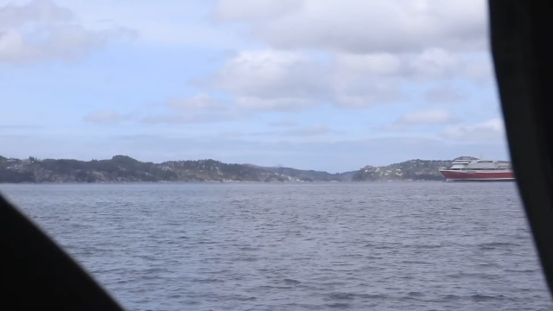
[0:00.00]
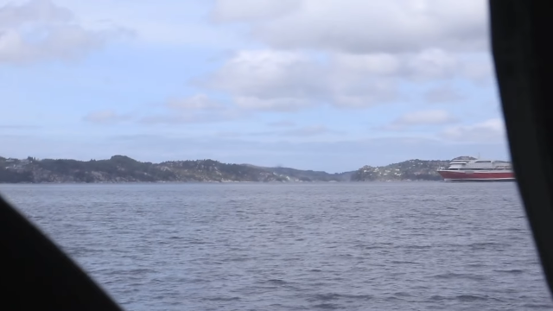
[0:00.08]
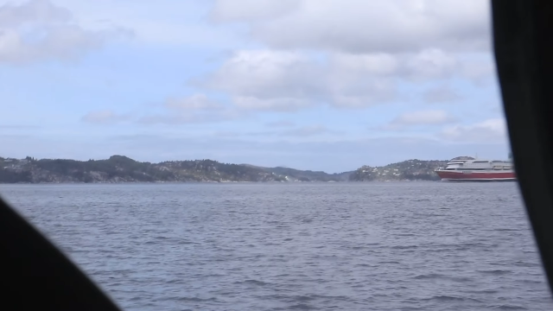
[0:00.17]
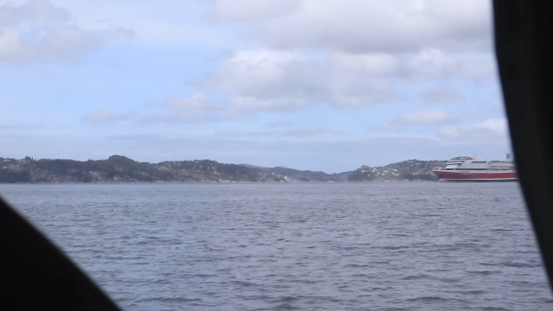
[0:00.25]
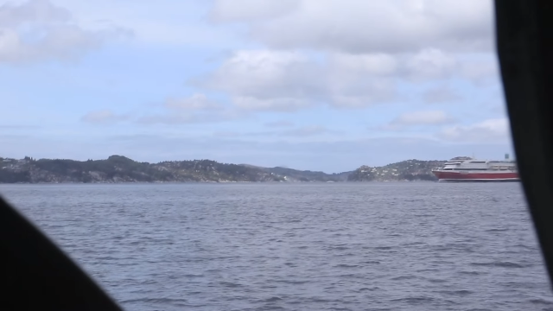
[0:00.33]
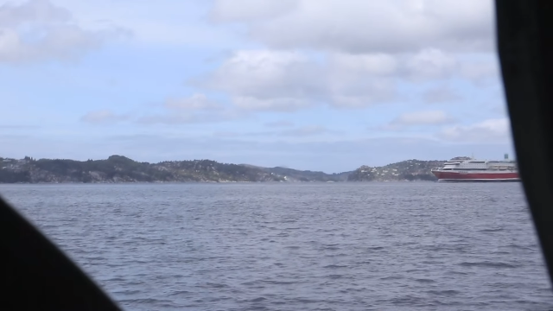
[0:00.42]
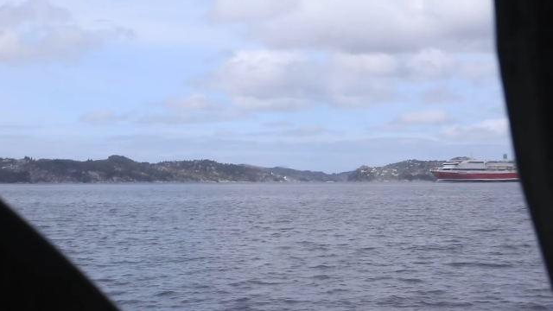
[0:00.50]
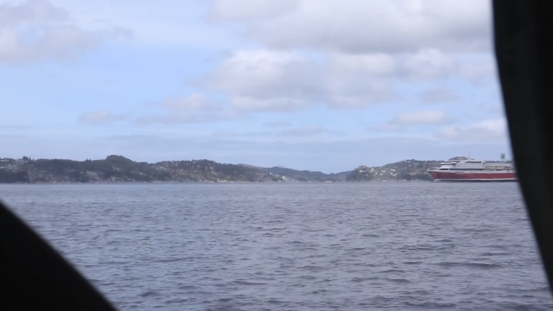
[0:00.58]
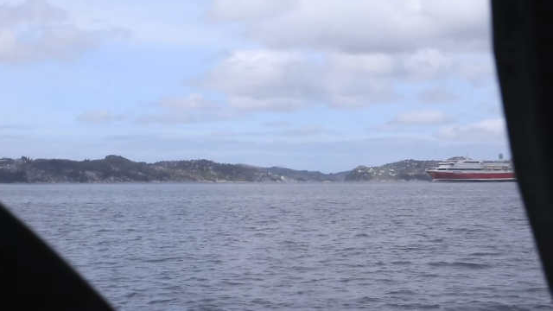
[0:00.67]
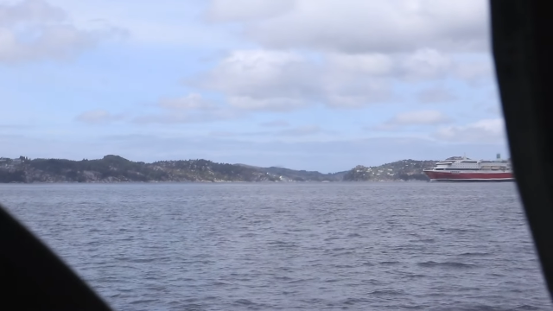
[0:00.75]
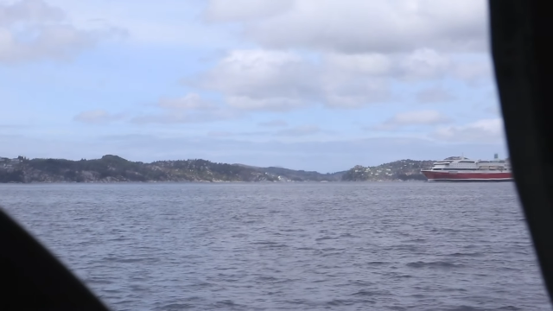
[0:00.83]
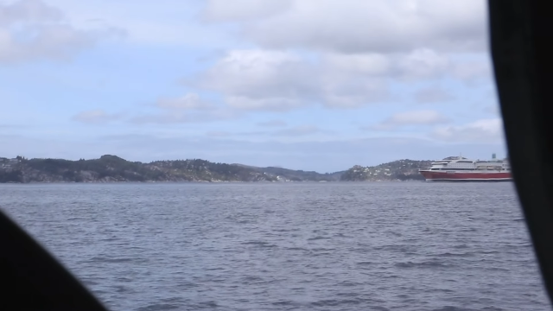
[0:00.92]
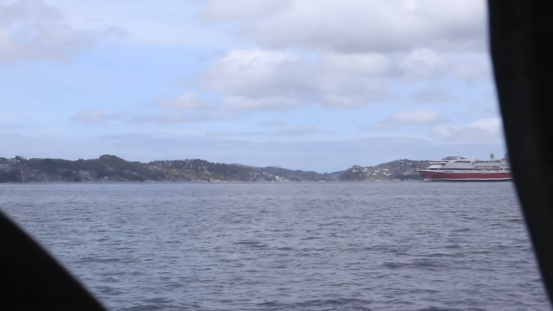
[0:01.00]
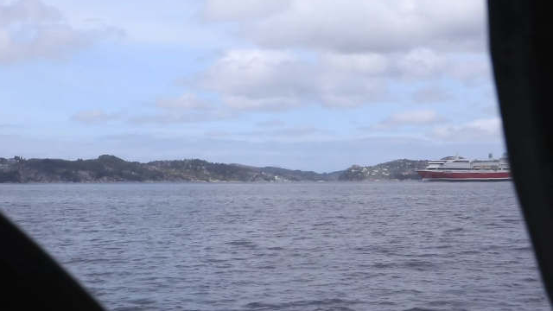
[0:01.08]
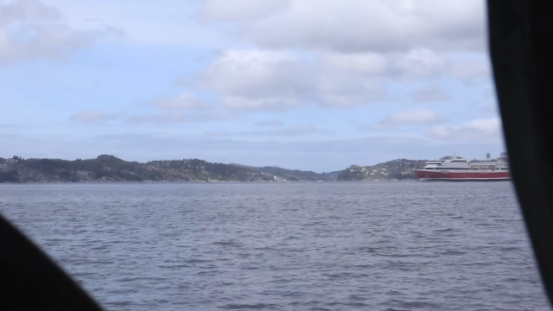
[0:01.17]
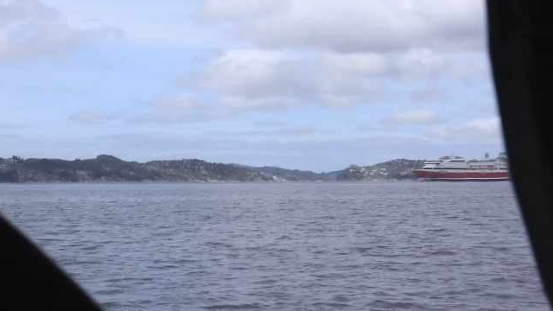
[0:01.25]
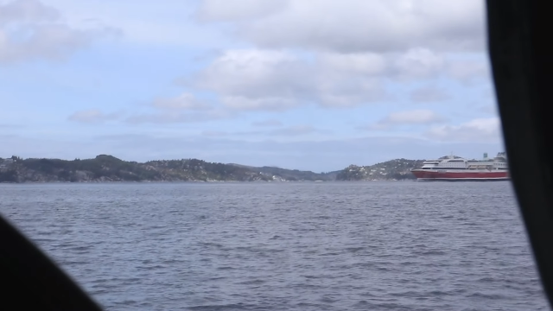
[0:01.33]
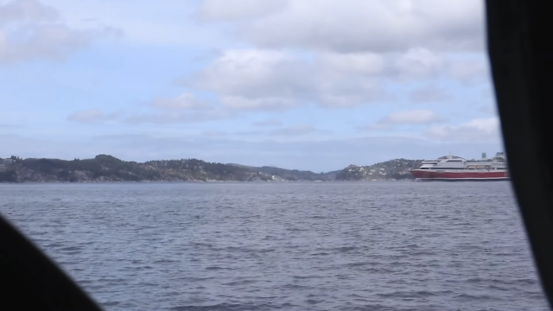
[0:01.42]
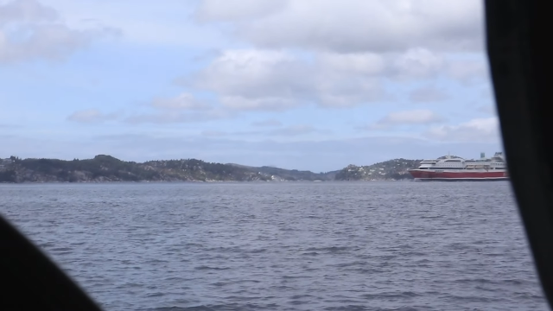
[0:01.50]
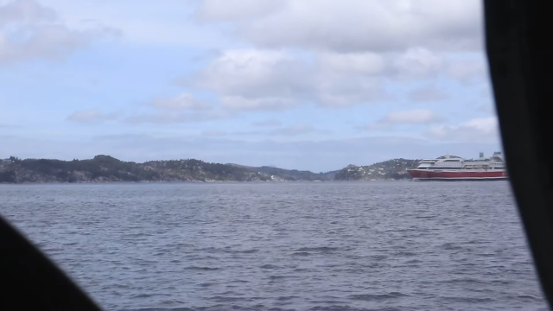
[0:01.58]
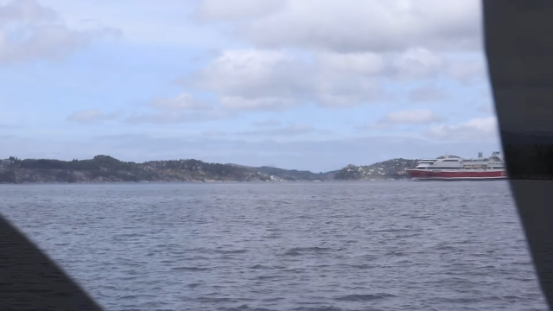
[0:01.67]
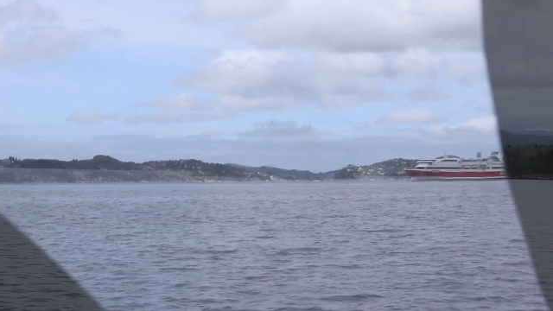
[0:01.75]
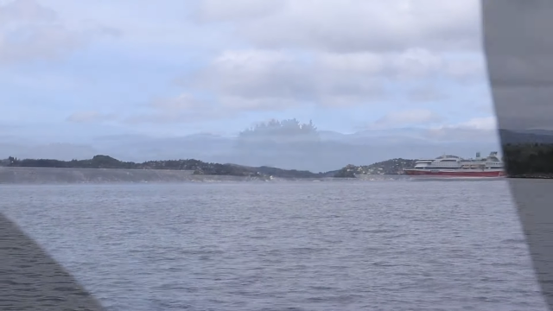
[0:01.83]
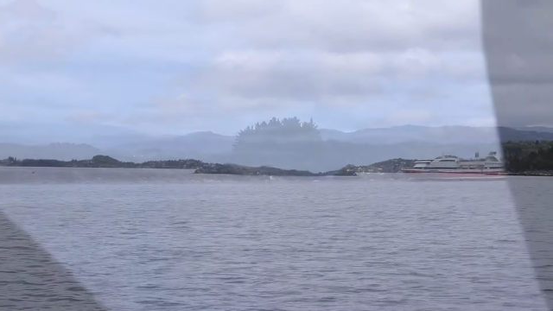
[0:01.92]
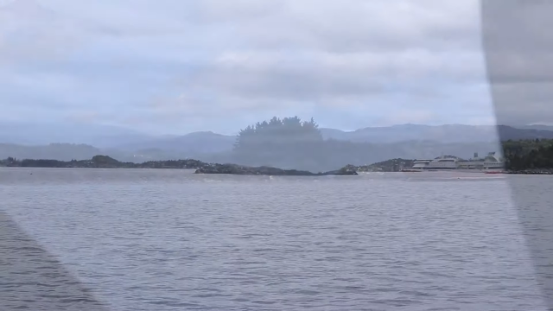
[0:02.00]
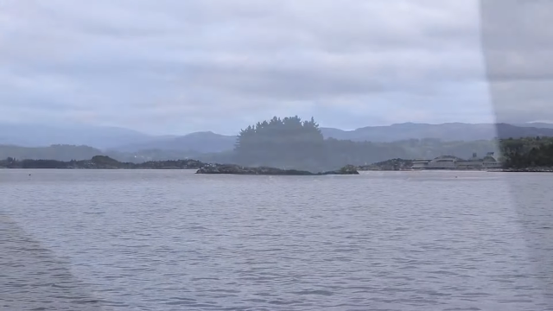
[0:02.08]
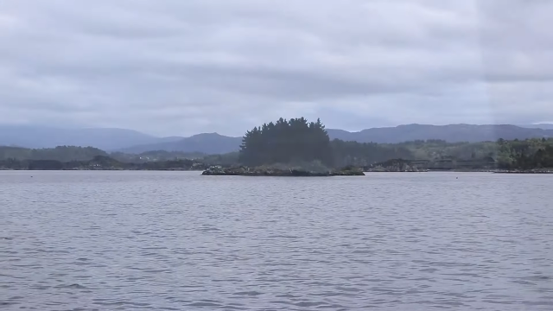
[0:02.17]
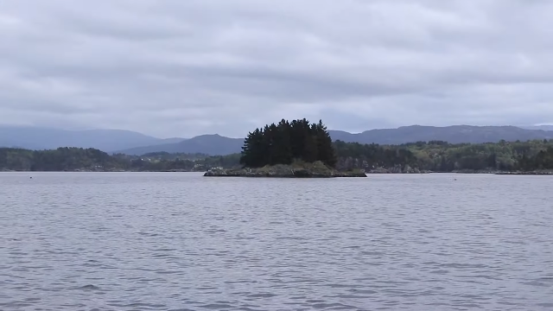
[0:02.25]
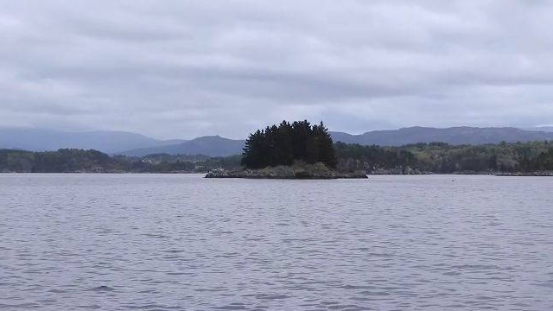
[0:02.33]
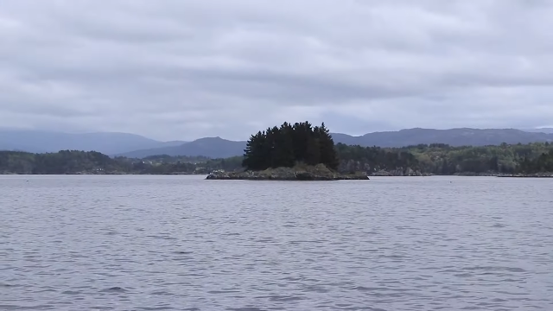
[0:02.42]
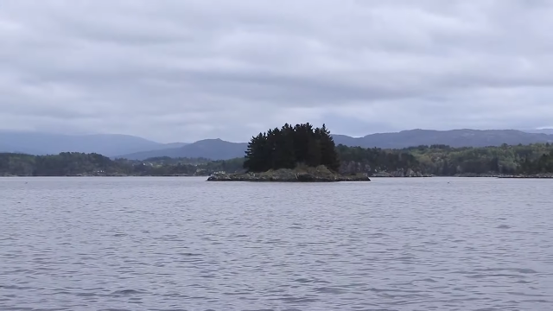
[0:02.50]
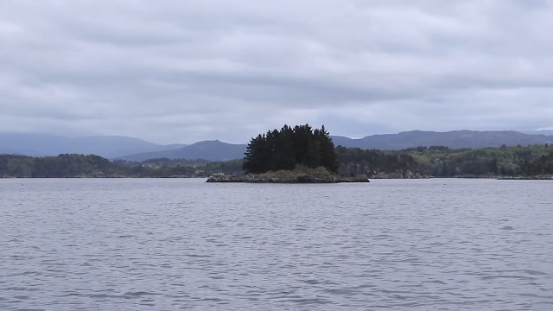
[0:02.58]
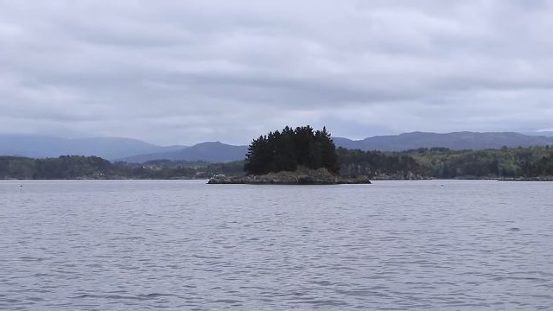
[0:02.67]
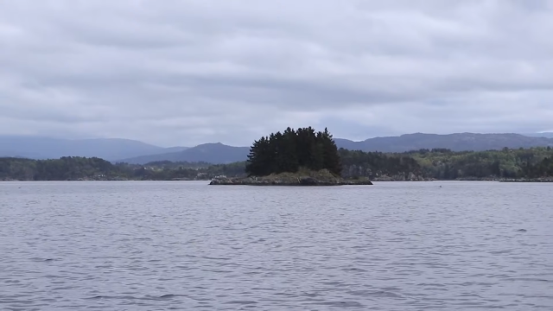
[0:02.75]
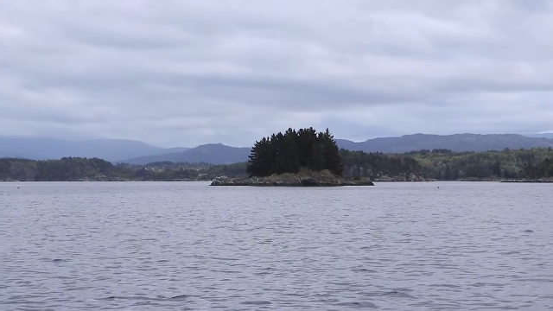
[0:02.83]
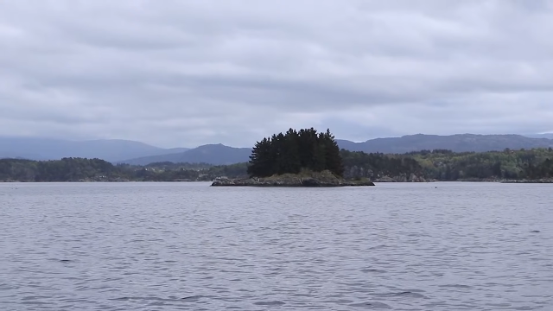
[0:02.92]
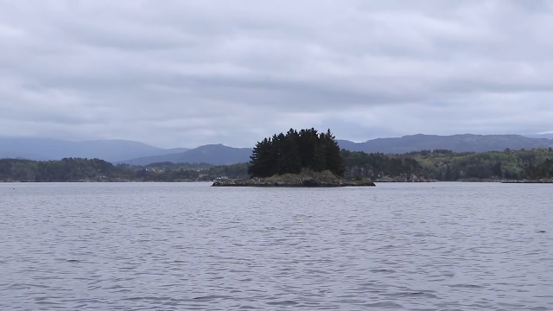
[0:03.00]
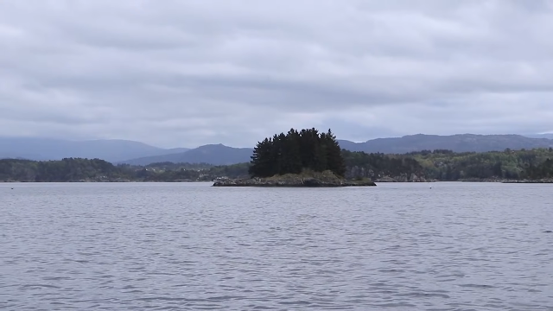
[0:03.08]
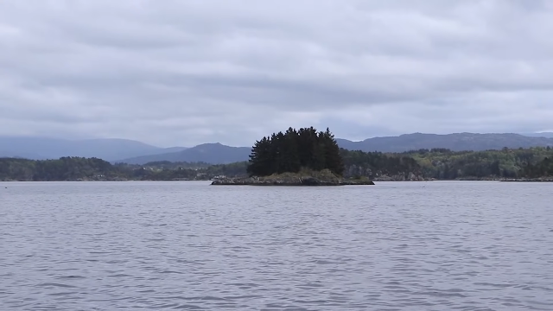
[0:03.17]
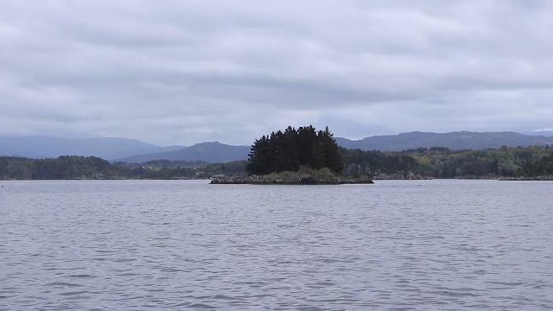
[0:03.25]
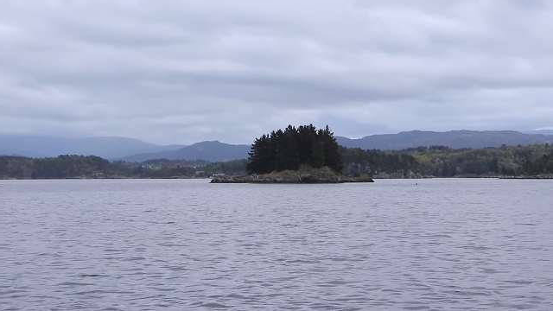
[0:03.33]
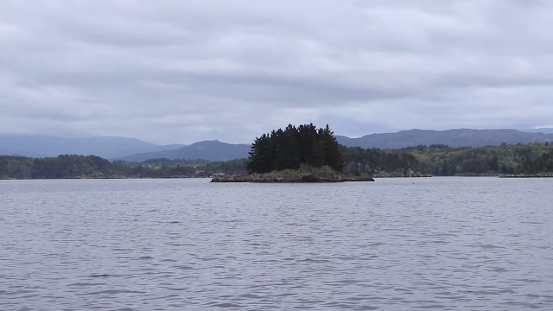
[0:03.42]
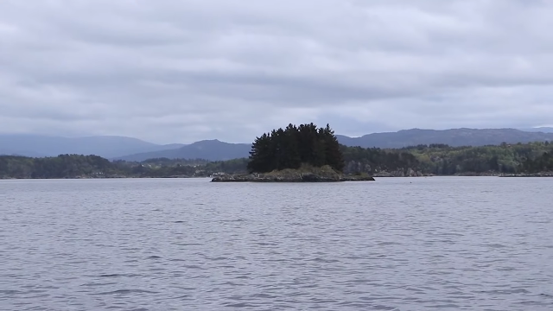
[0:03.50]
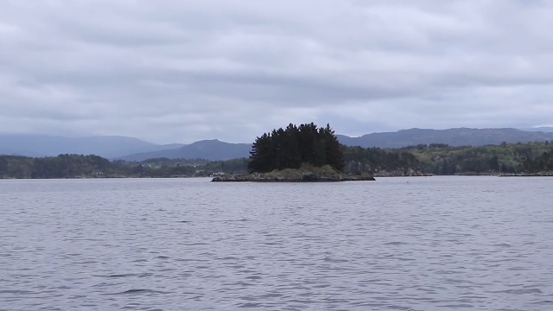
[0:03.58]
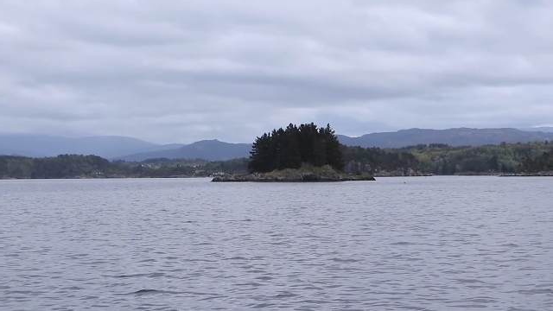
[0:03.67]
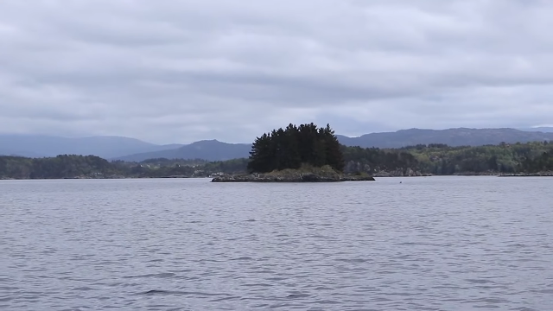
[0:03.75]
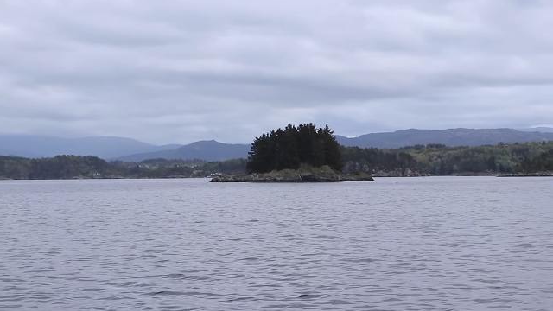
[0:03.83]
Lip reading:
(no speaker visible)